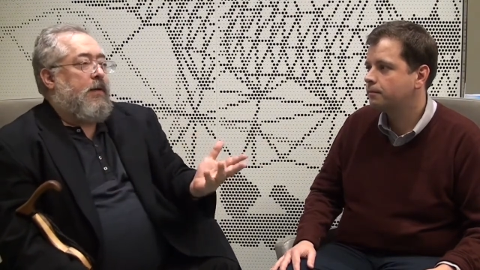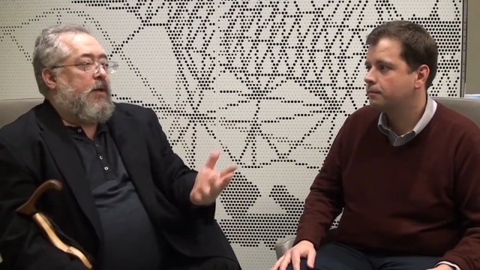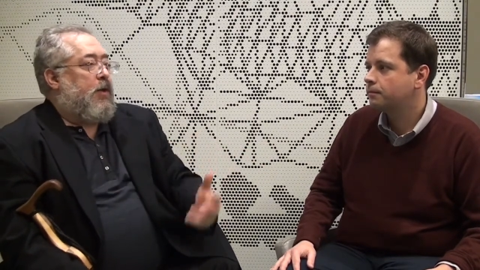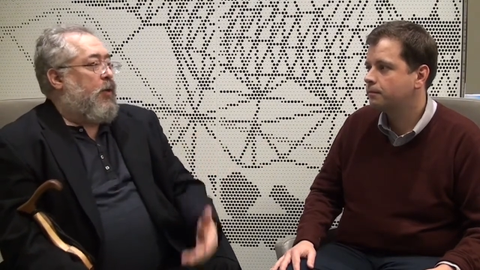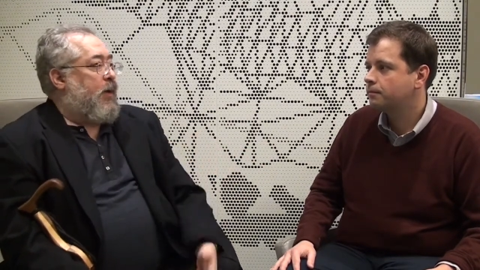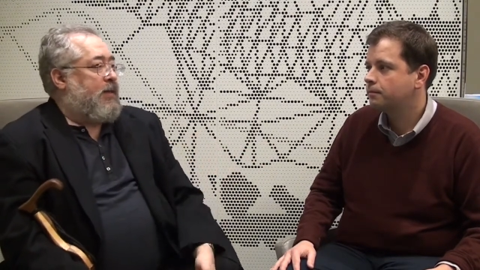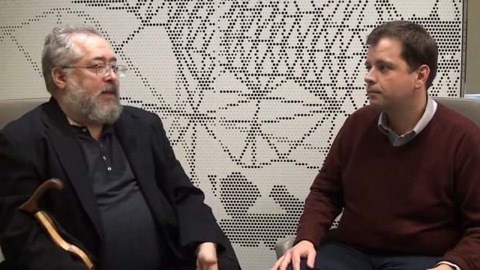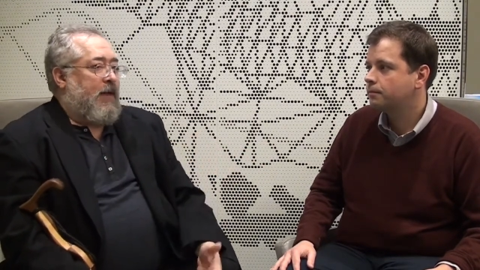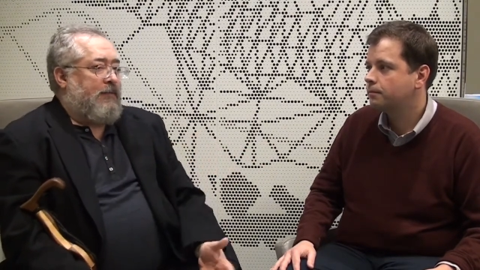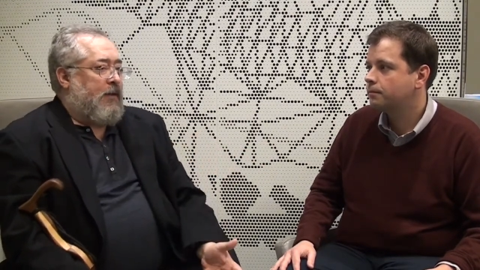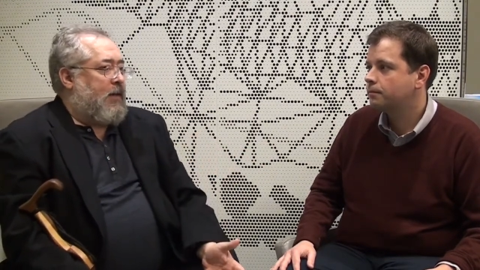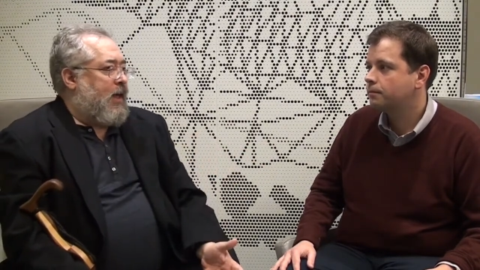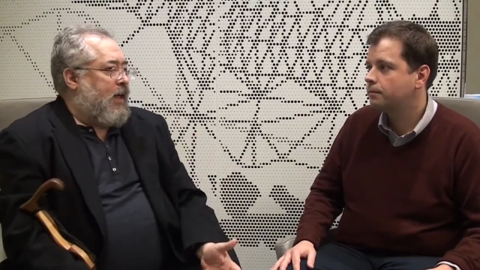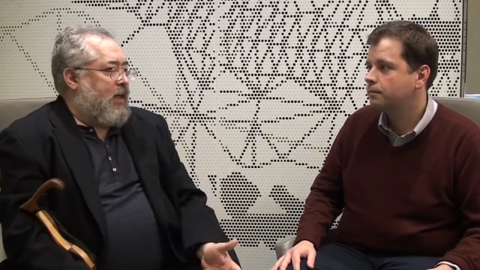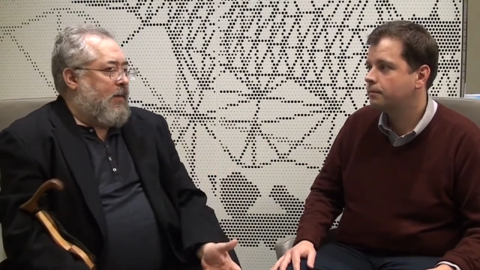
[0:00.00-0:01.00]
Speaker 1: You always have to
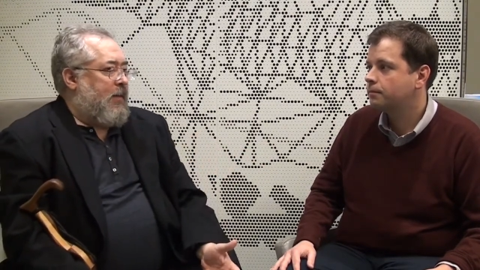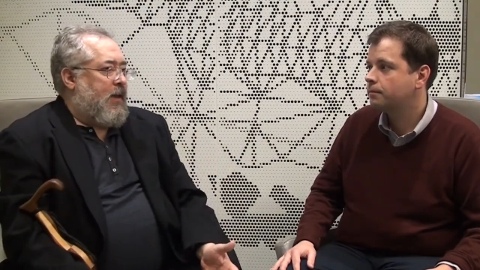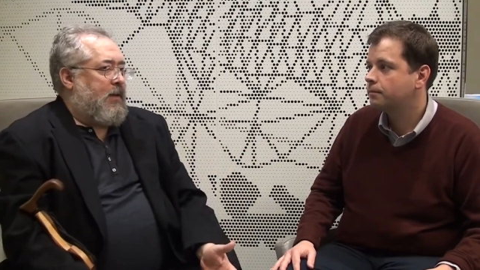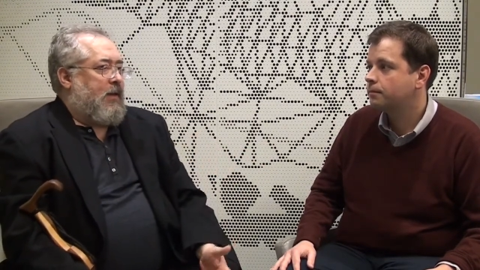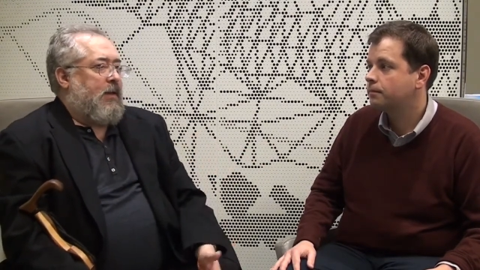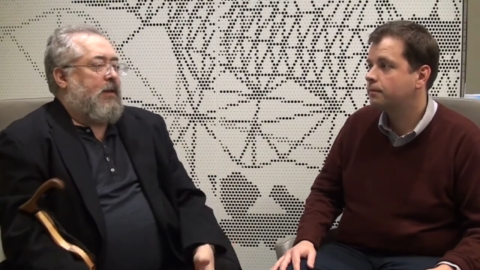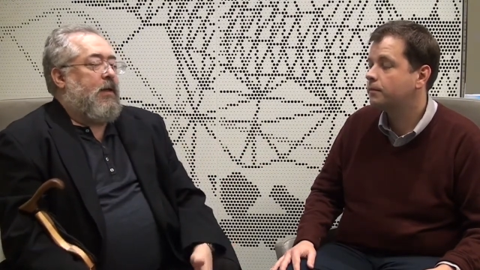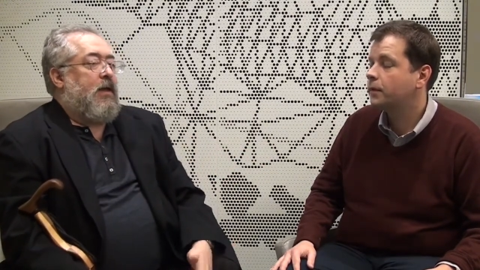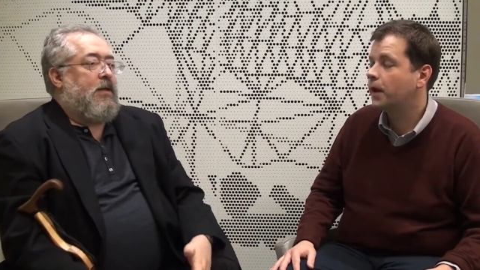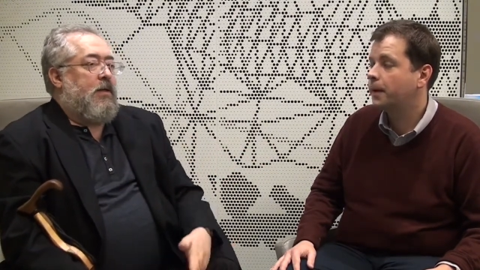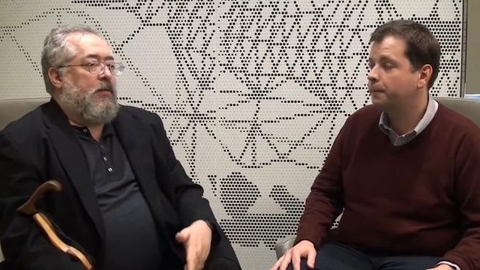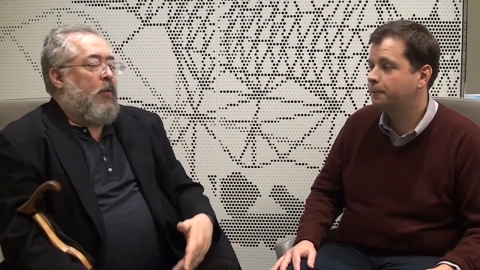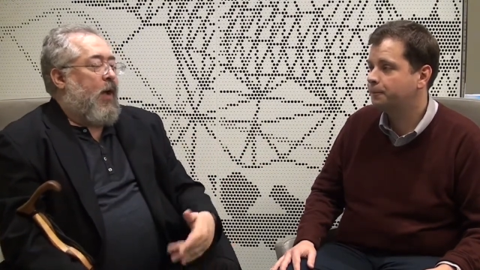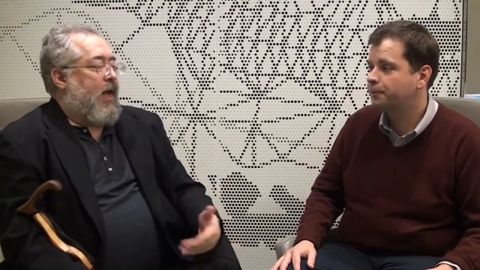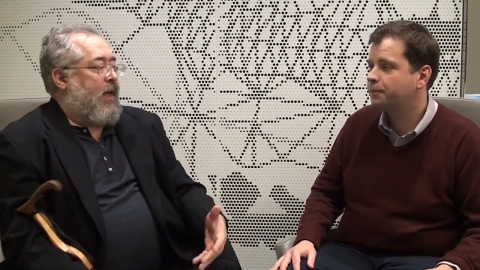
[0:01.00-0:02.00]
document it, and yeah.
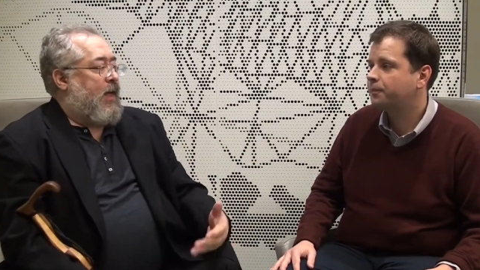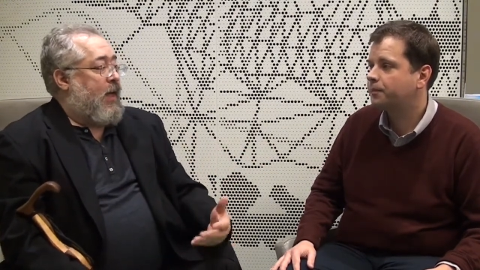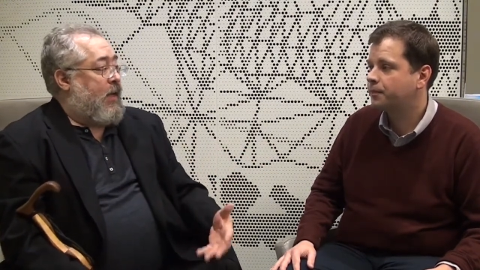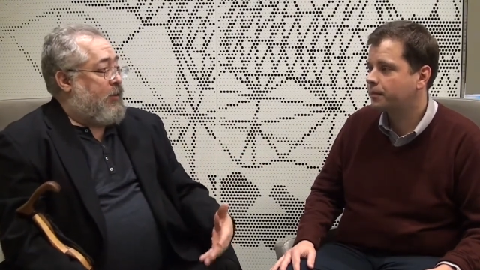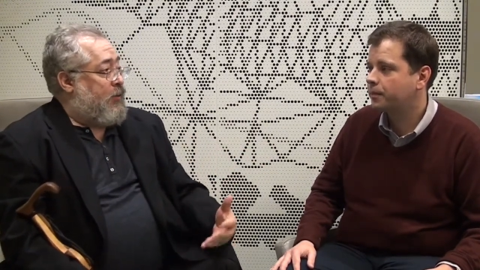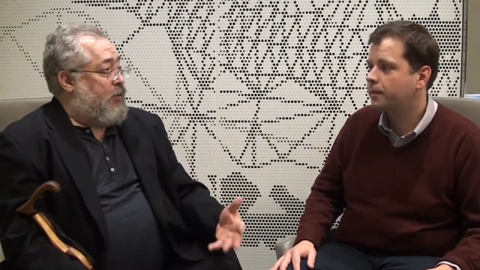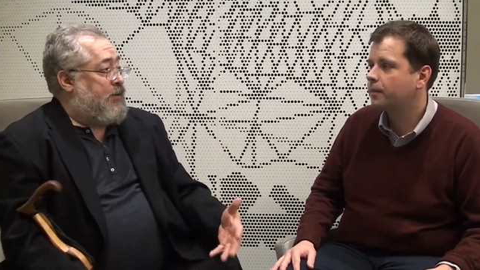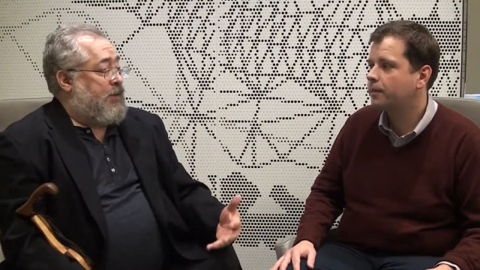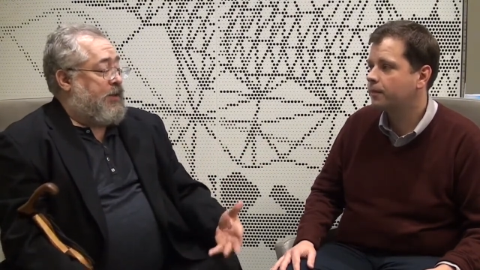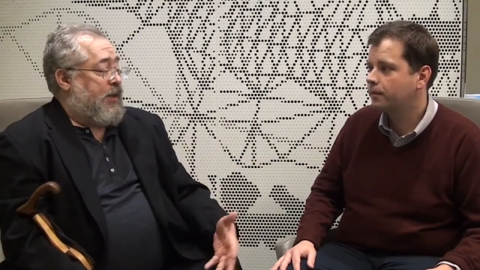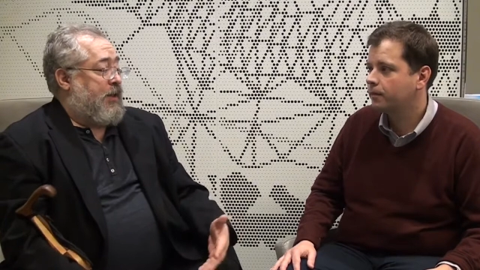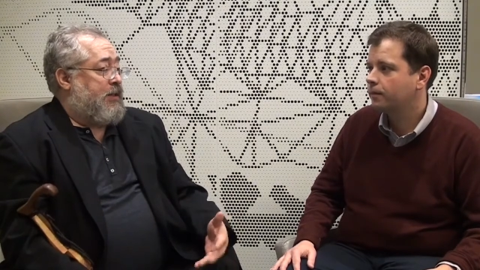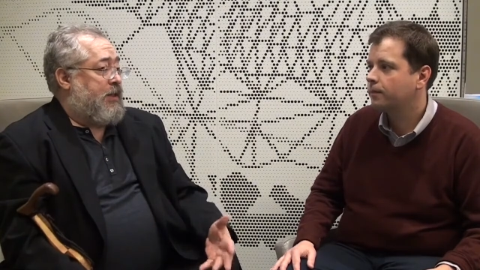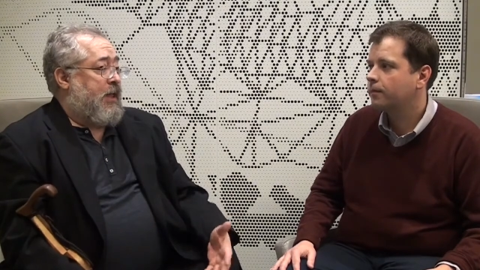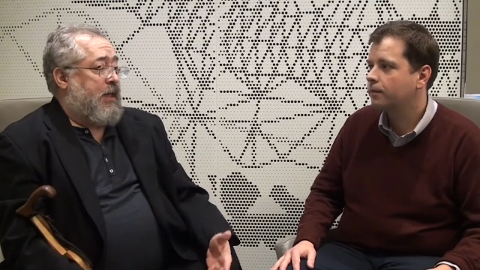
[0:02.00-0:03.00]
your way in using
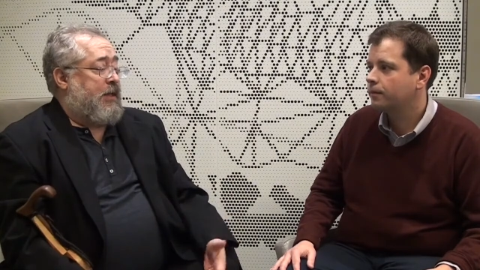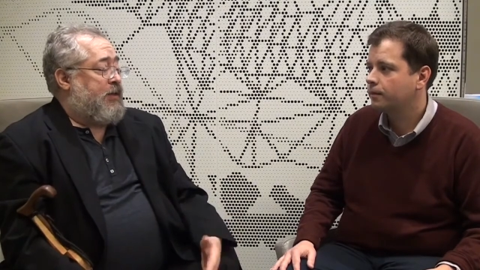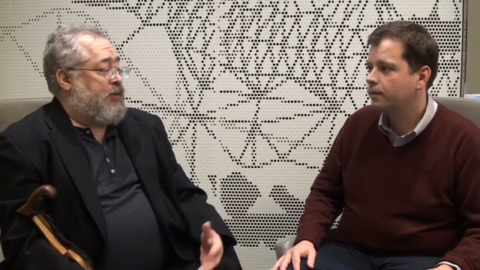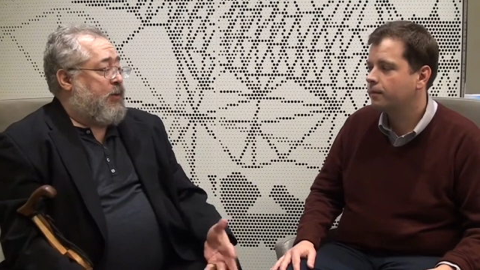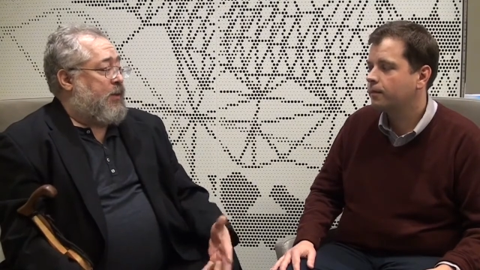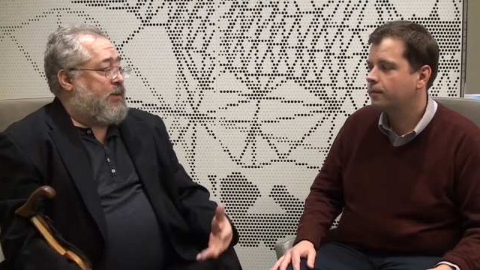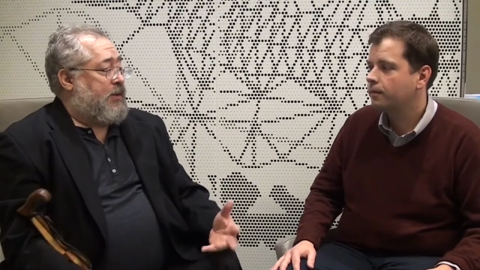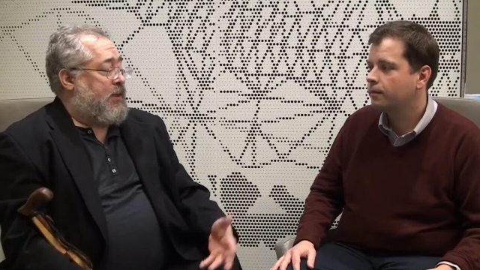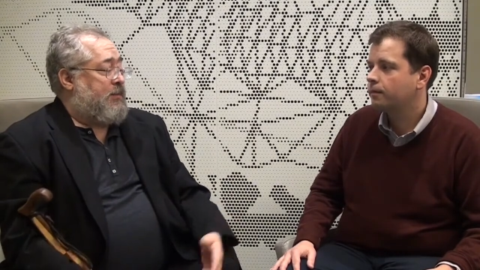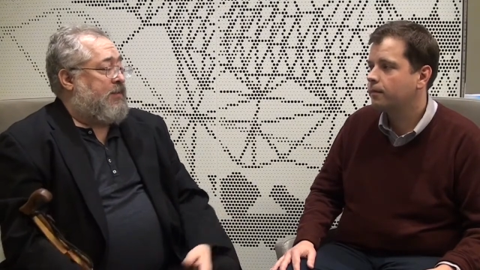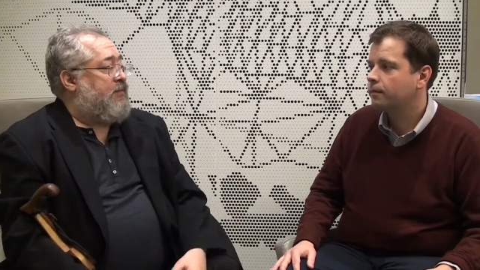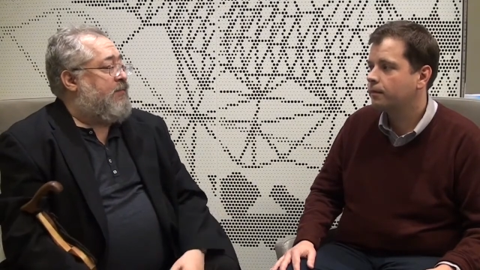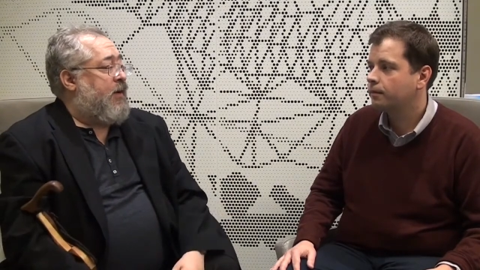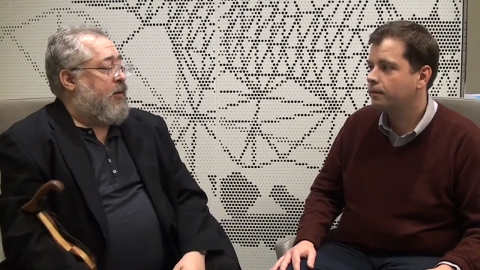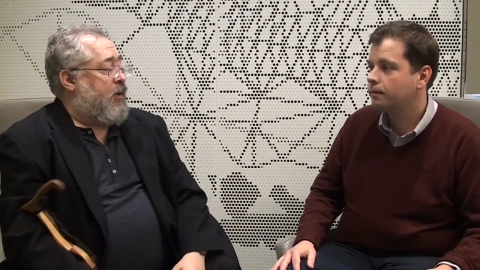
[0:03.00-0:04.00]
GSN it sort of seems
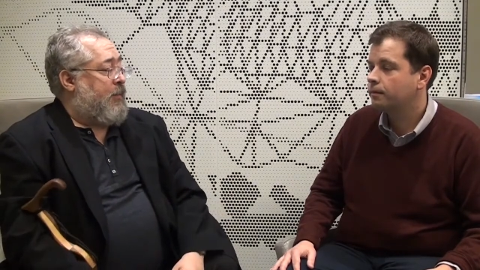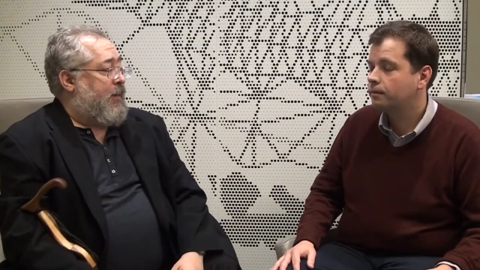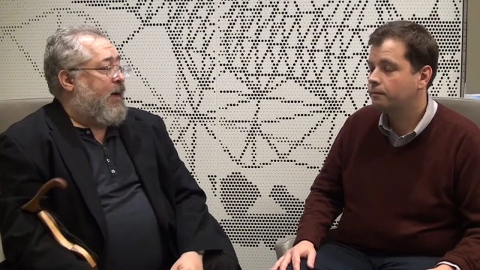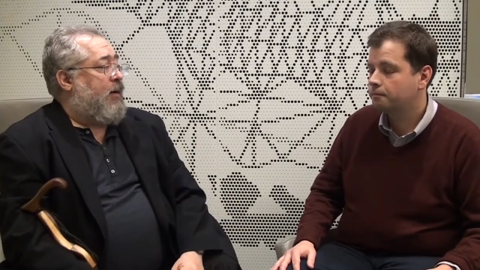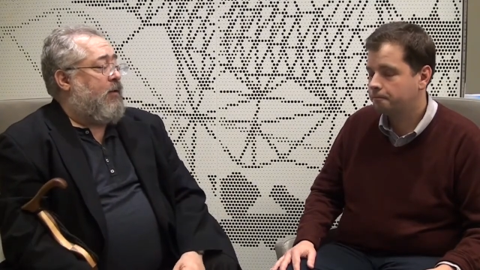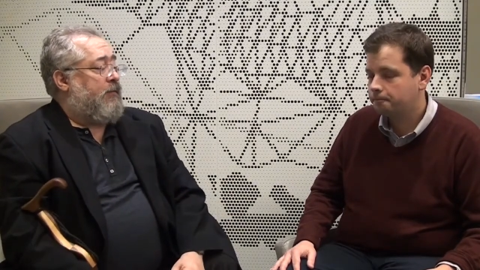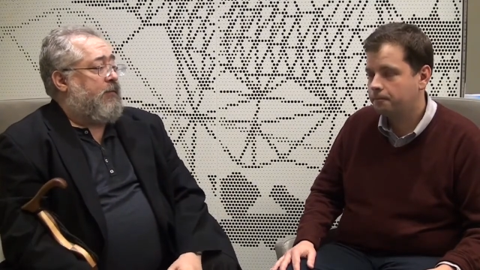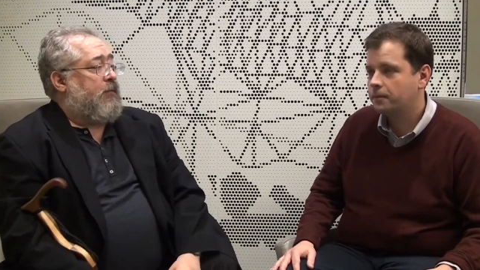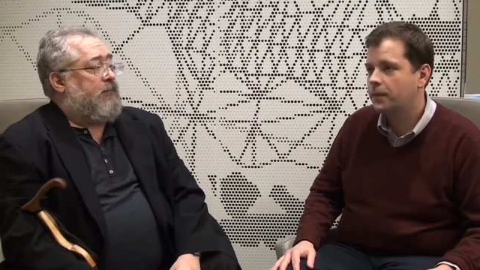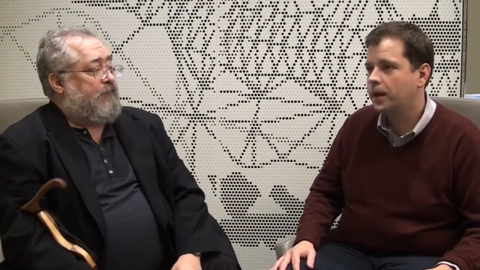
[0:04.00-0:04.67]
very powerful.